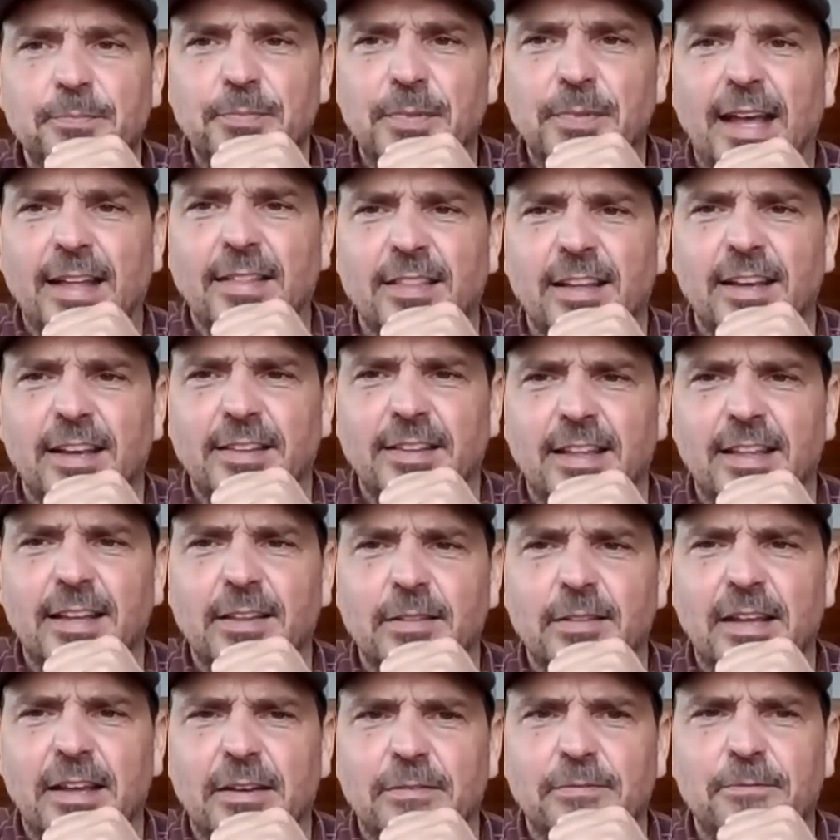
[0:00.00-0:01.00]
Then
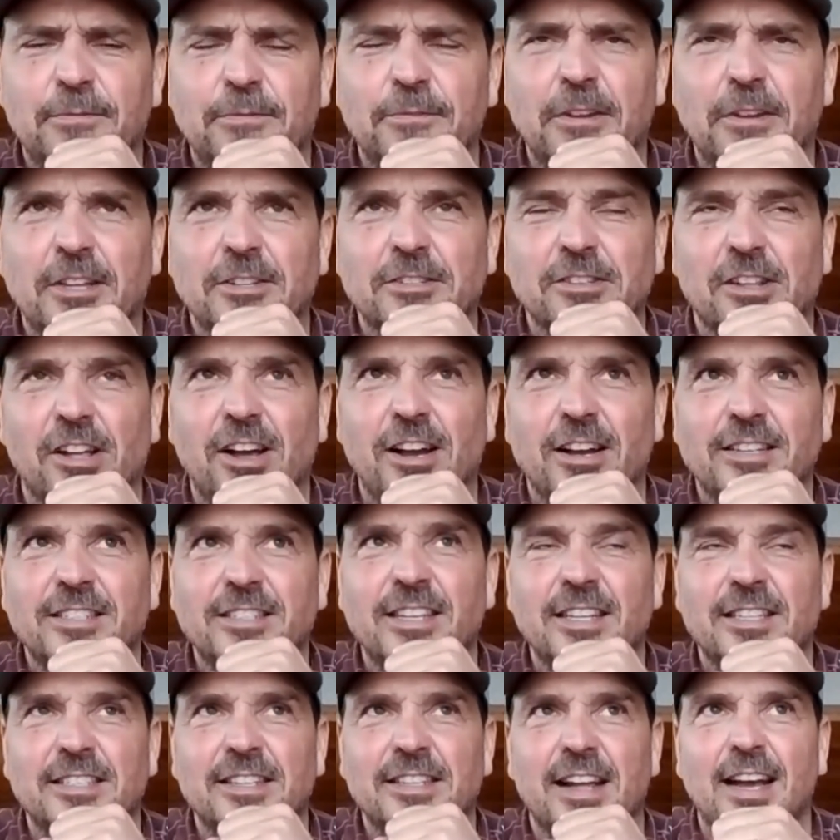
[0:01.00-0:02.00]
if as long as
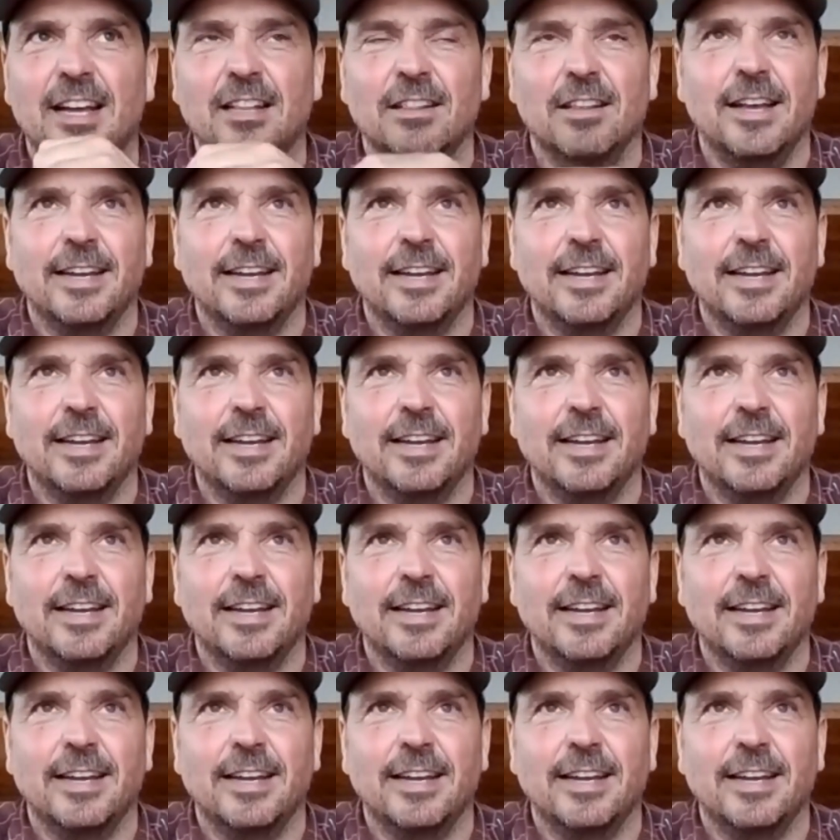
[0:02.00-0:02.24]
it's not